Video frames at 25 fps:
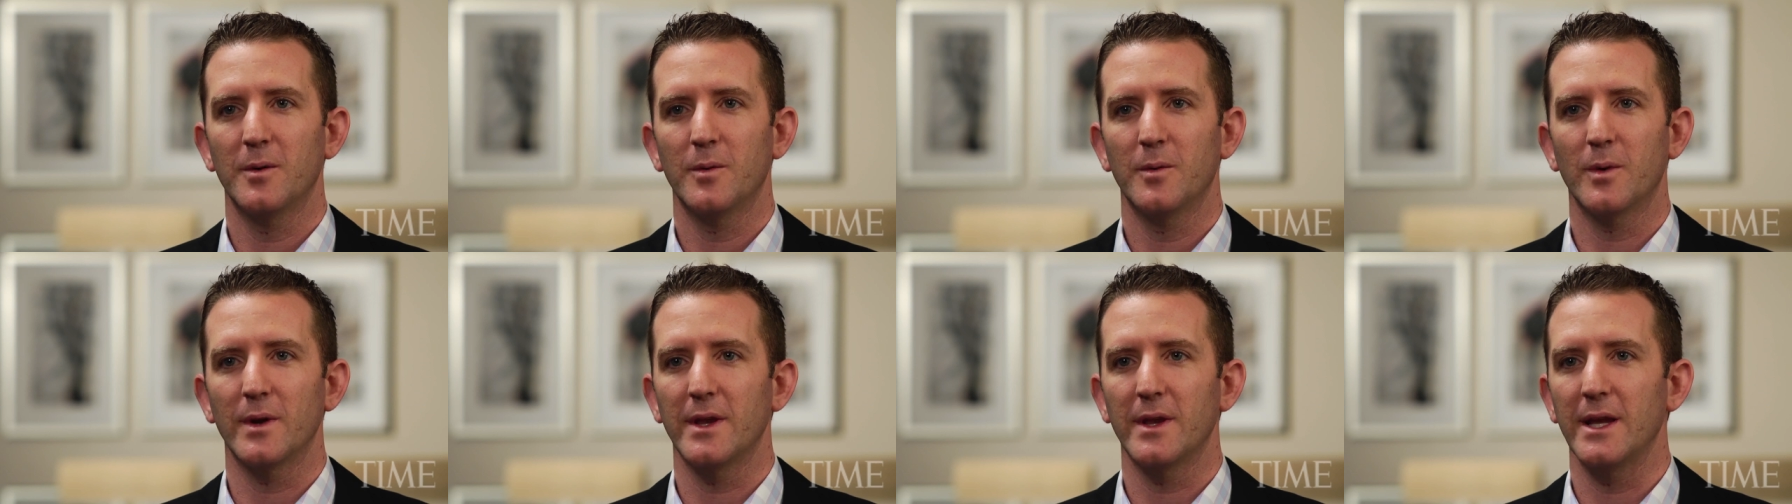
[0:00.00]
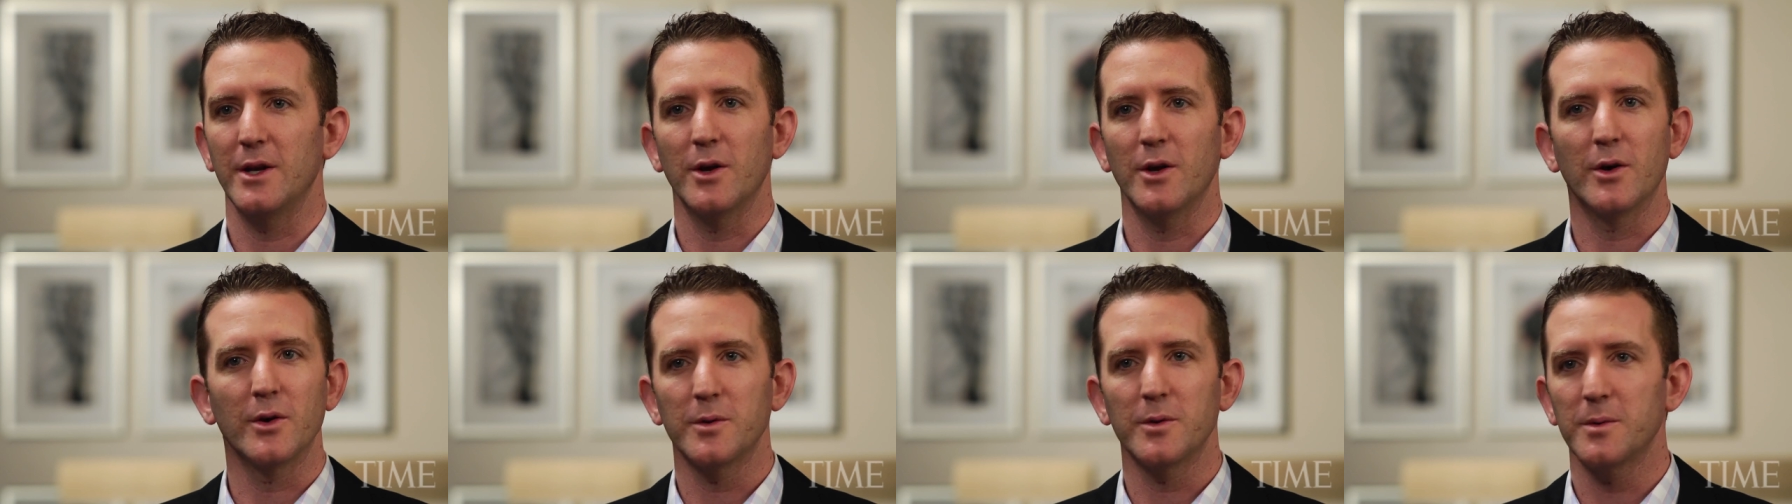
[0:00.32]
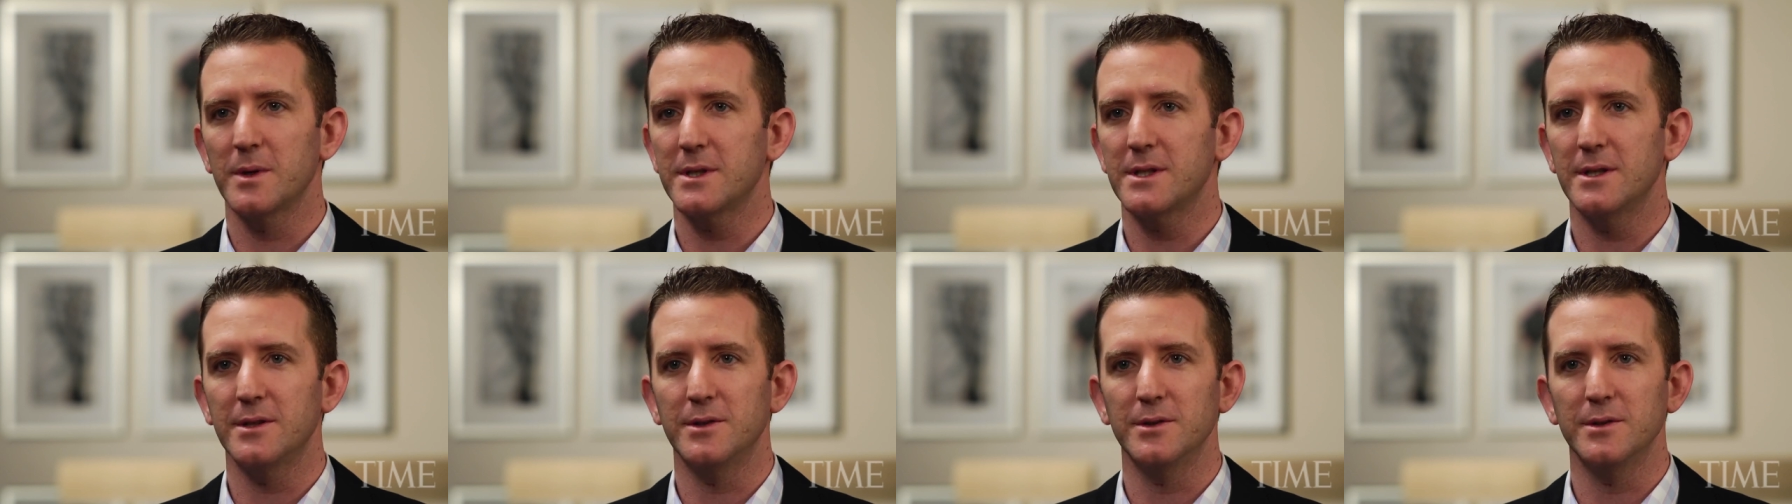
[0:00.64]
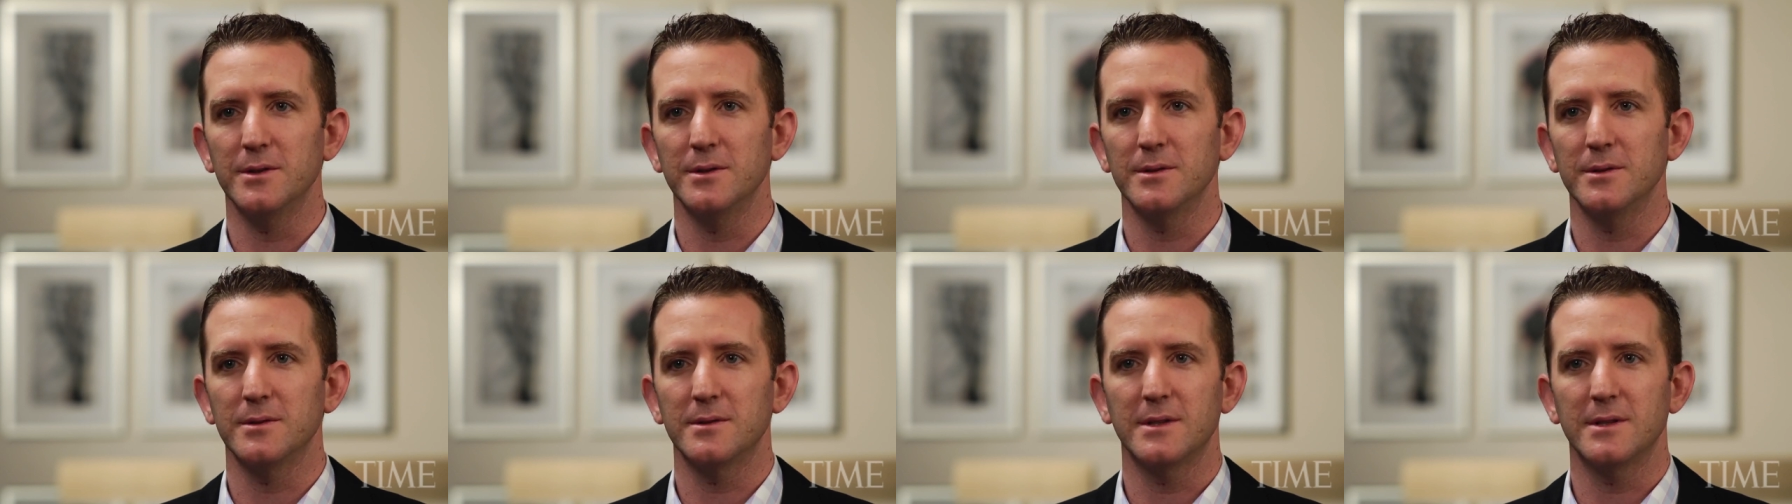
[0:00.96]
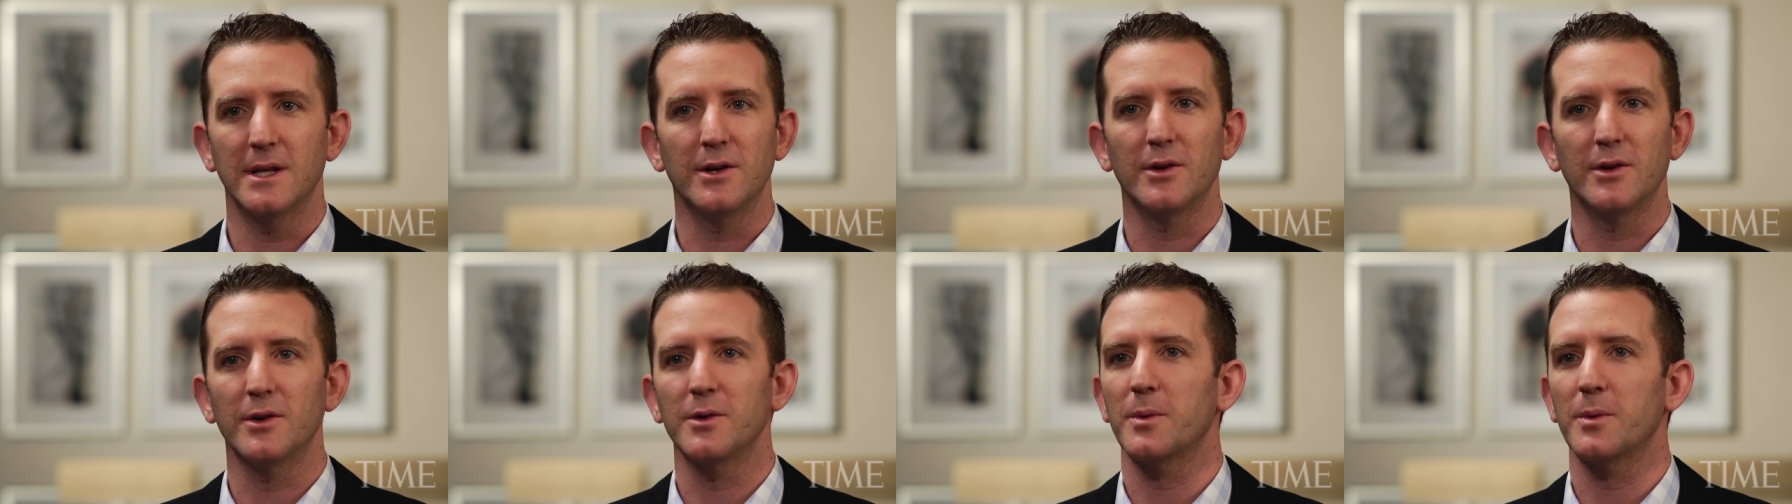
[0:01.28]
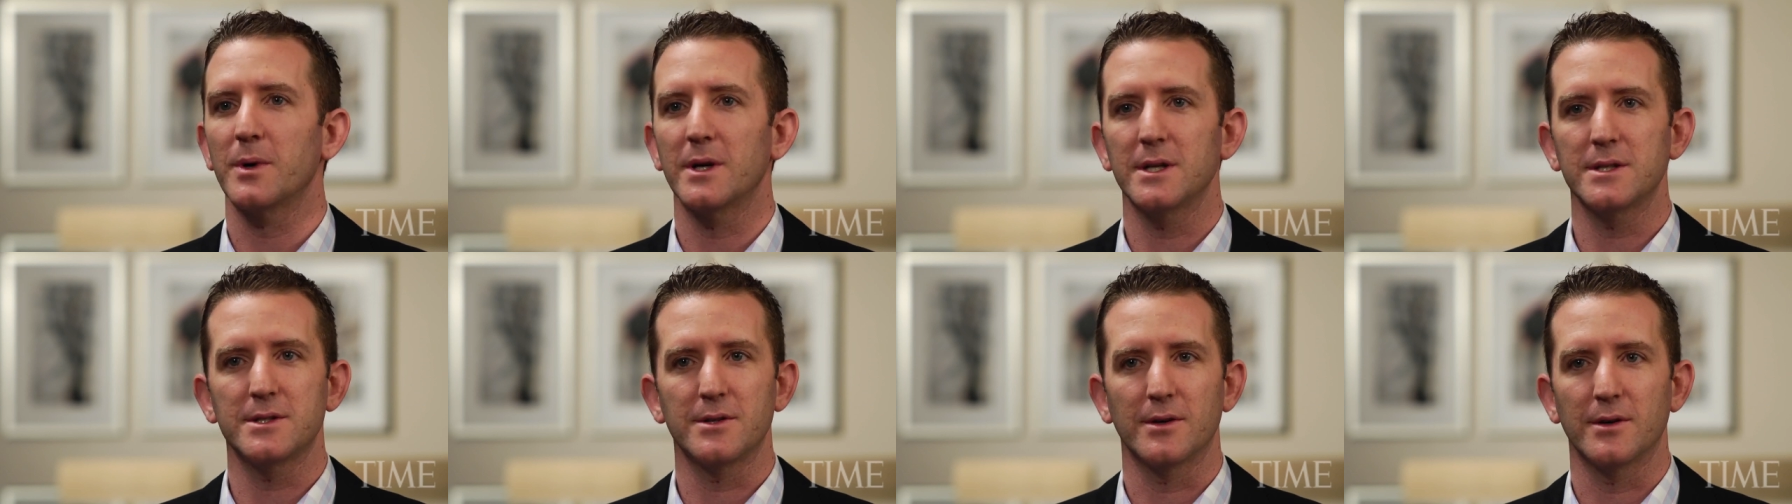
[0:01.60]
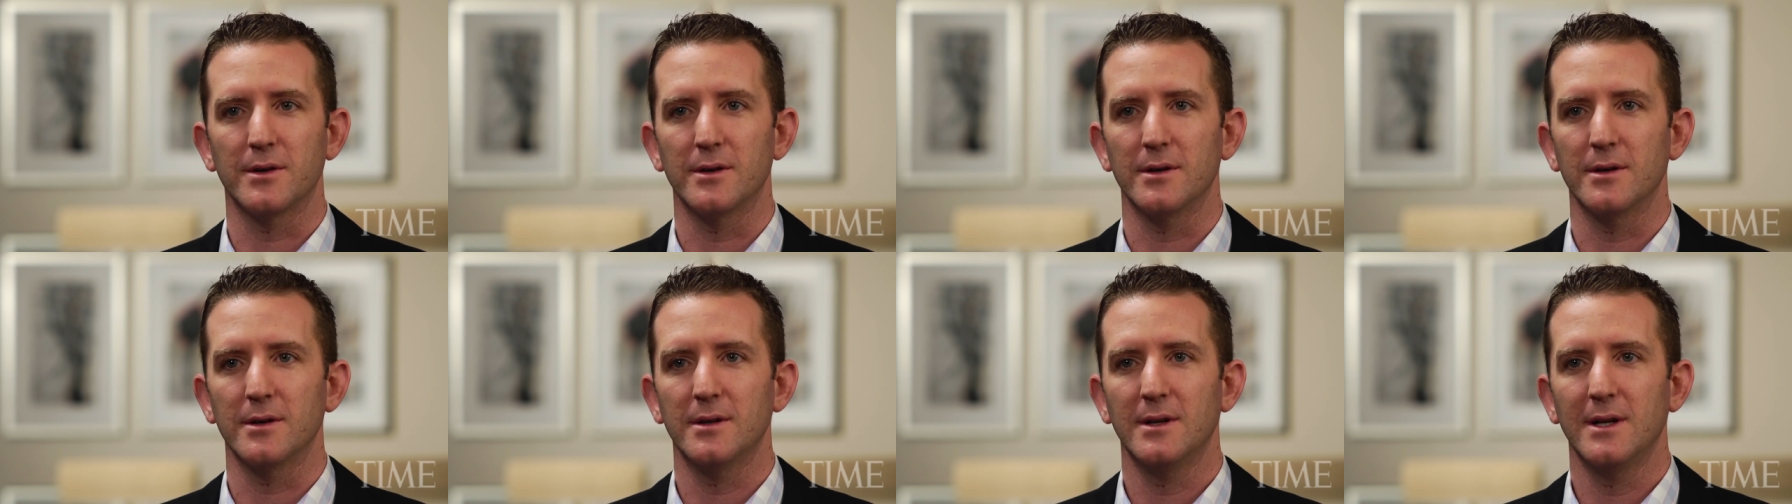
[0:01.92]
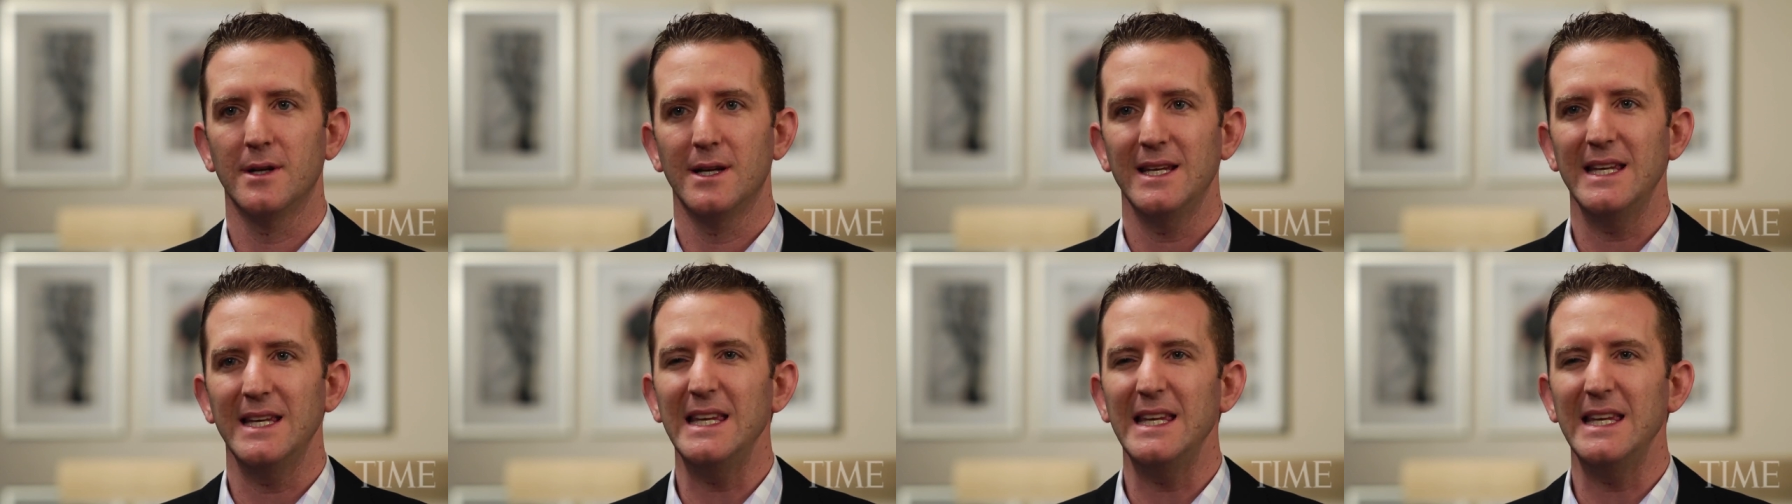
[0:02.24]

where they don't know what to do, they don't know where to turn.